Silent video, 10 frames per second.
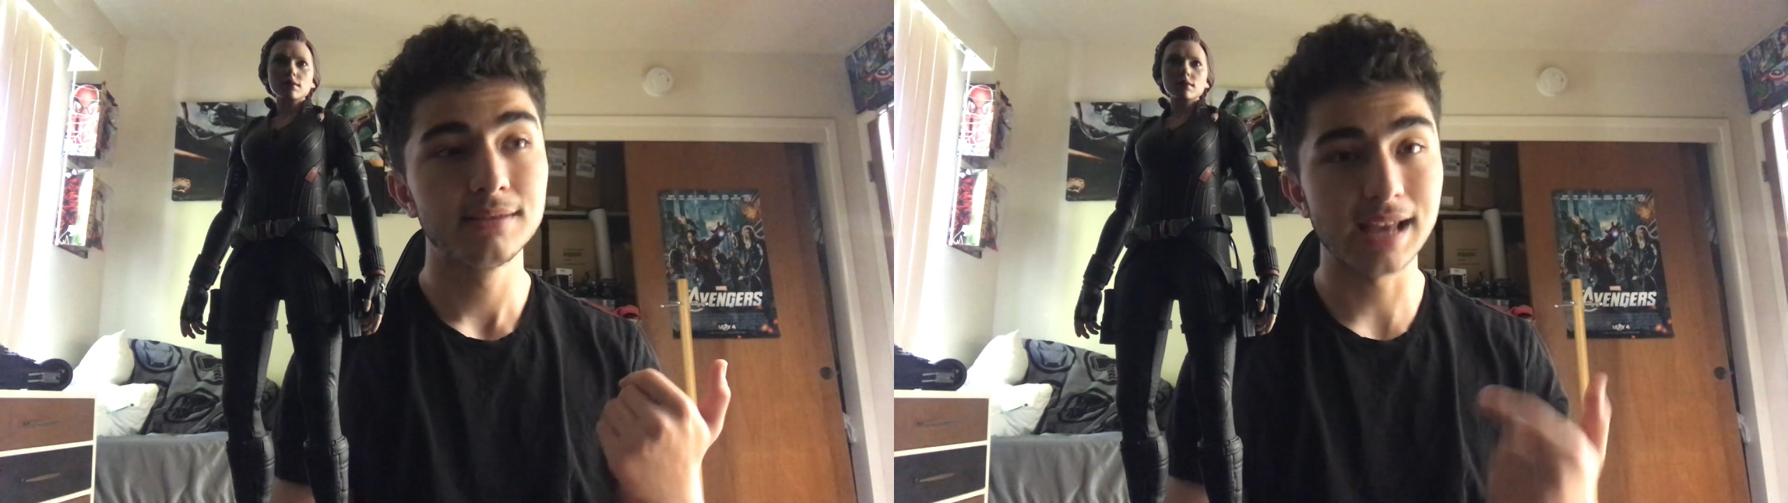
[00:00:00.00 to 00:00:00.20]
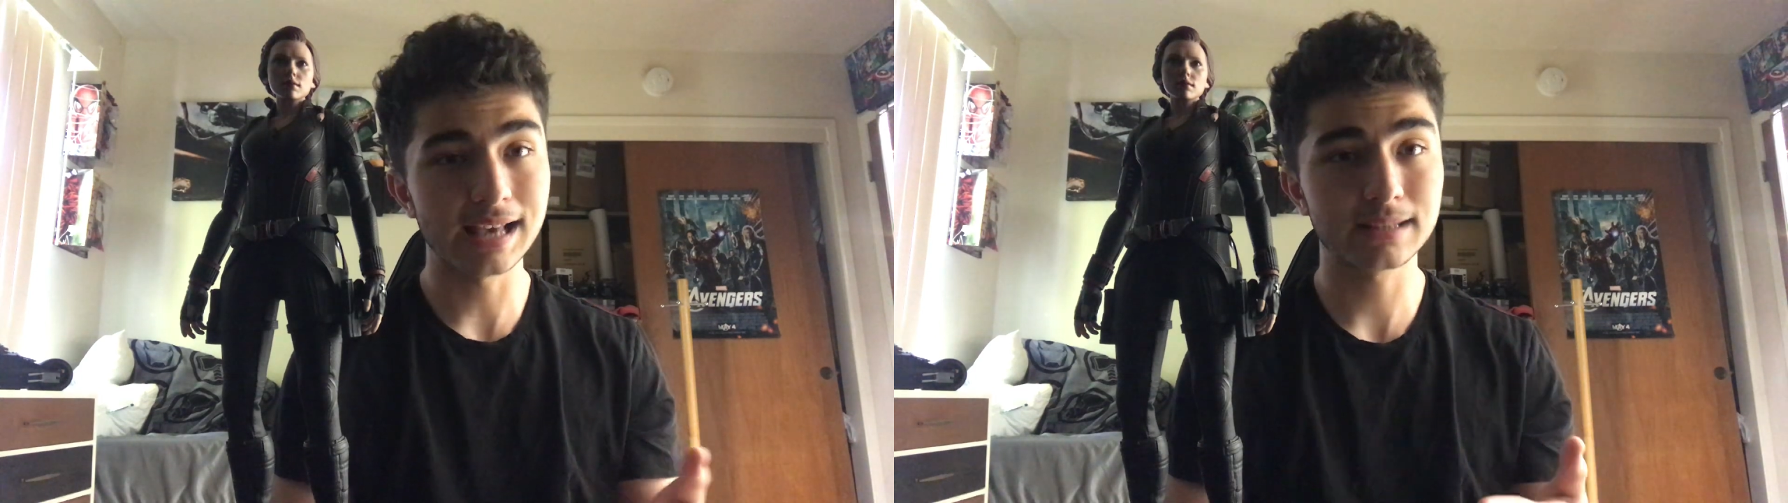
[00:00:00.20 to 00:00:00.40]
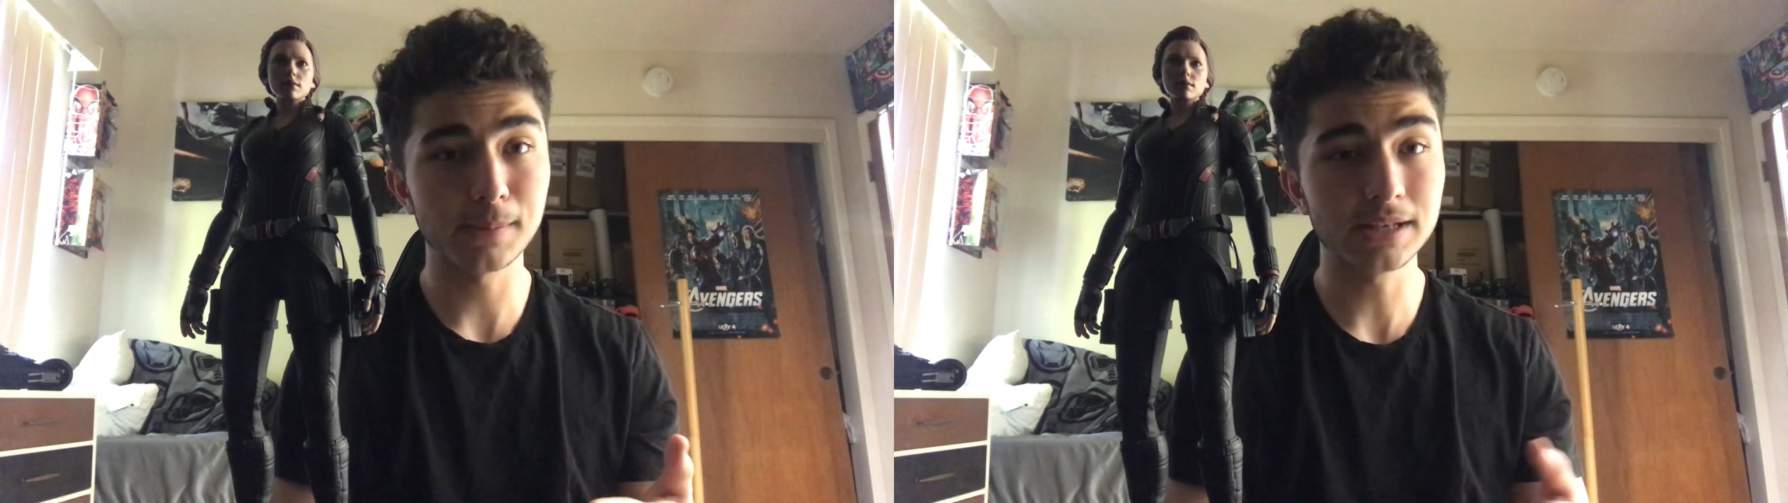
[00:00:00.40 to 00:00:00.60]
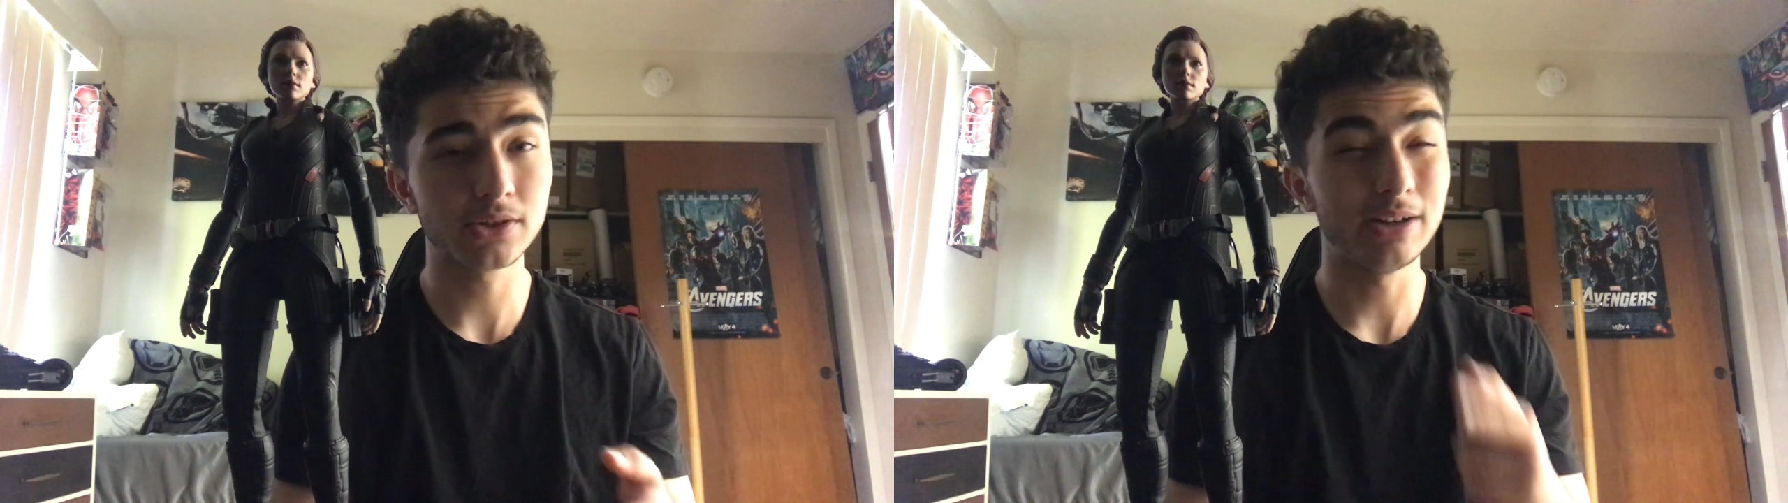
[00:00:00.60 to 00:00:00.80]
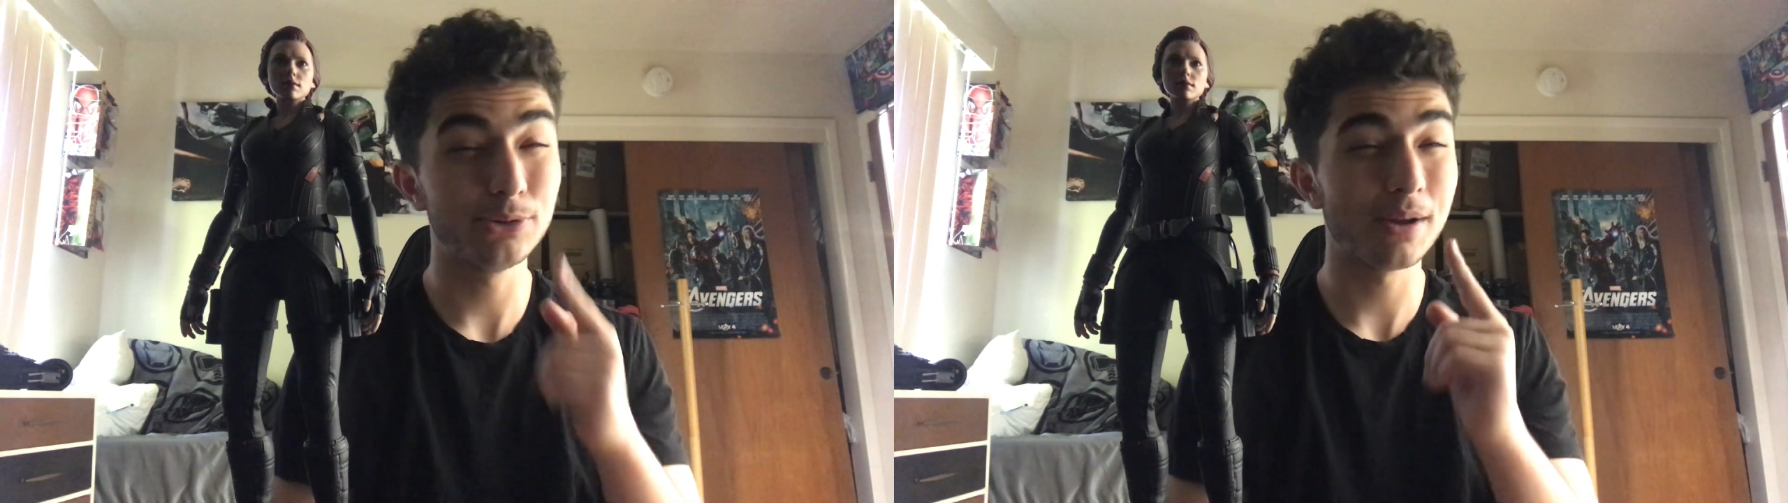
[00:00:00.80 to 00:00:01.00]

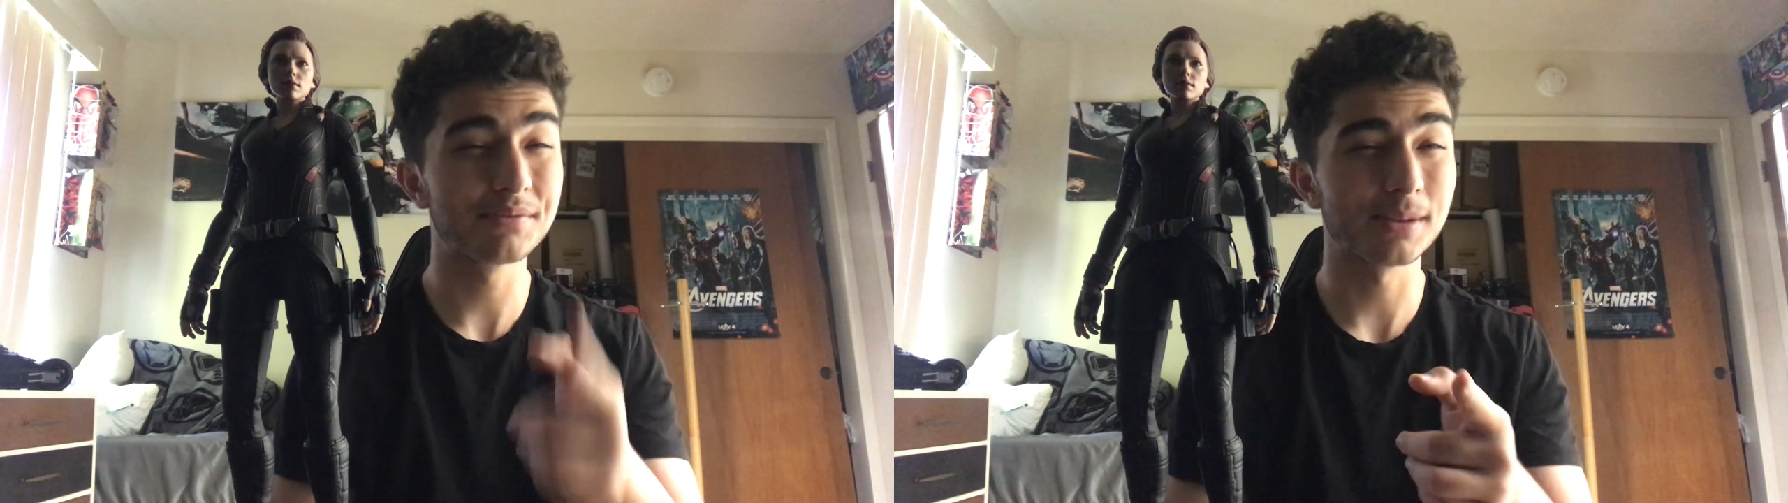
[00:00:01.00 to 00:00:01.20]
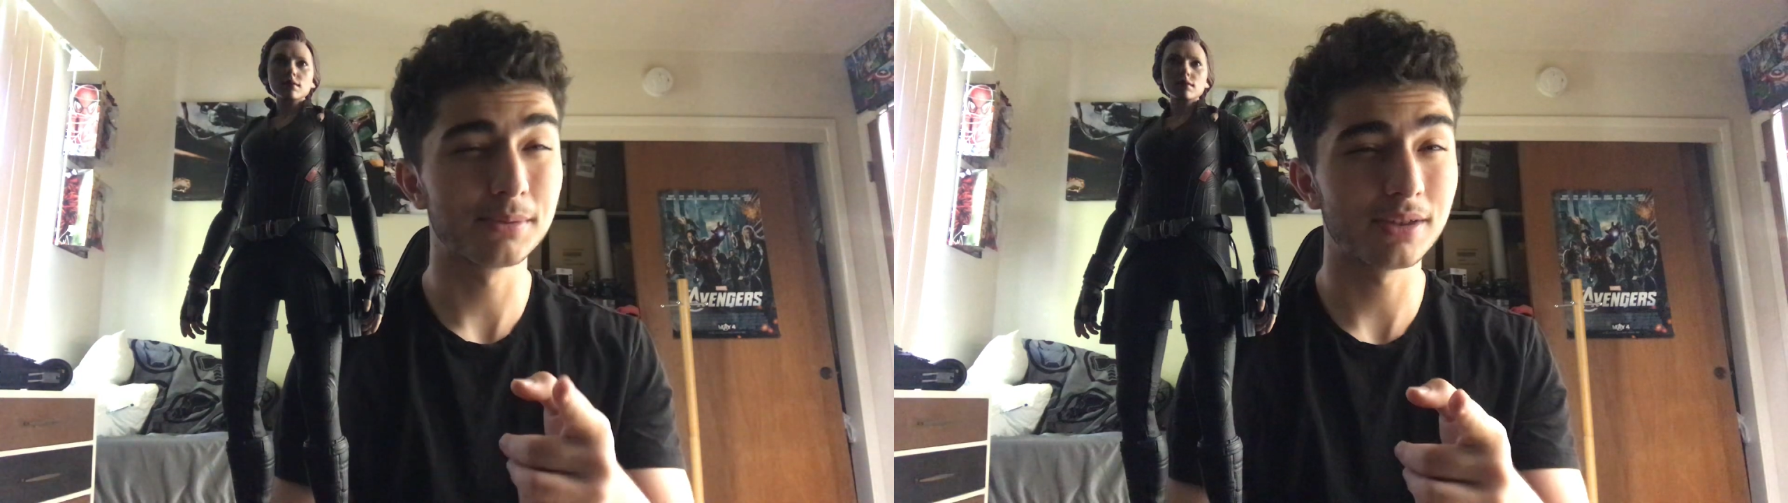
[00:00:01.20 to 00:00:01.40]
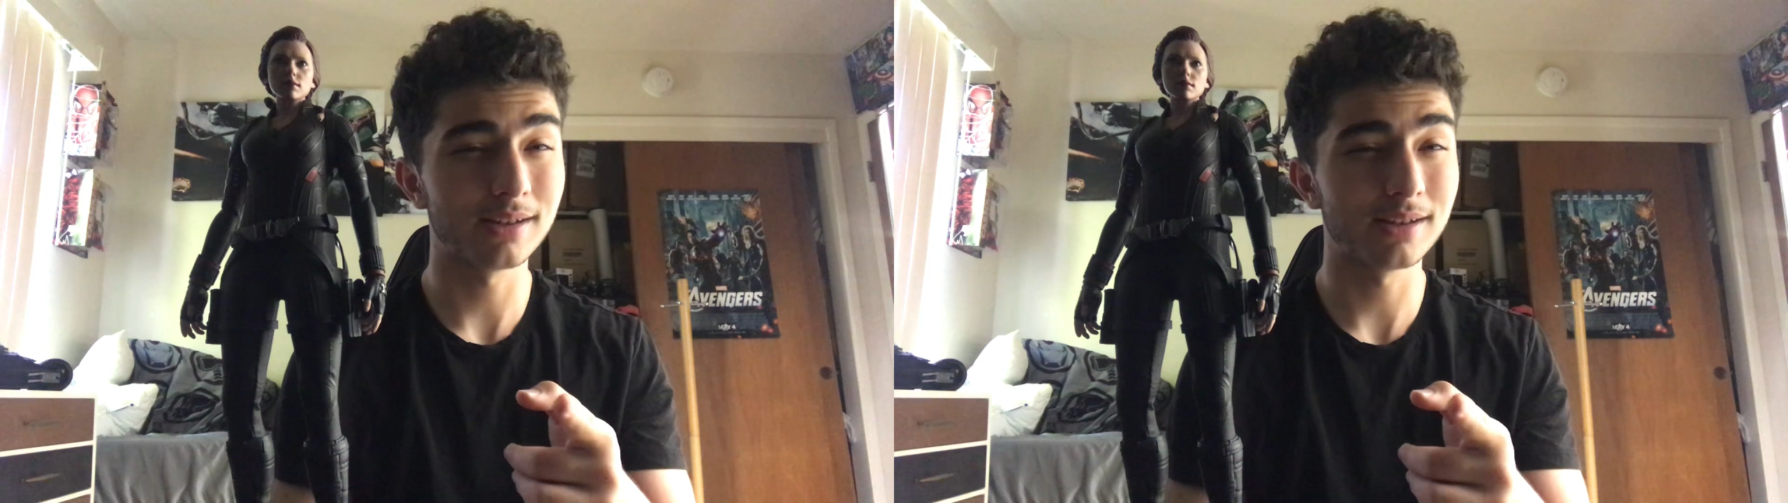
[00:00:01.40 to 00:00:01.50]
Taskmaster, I do have some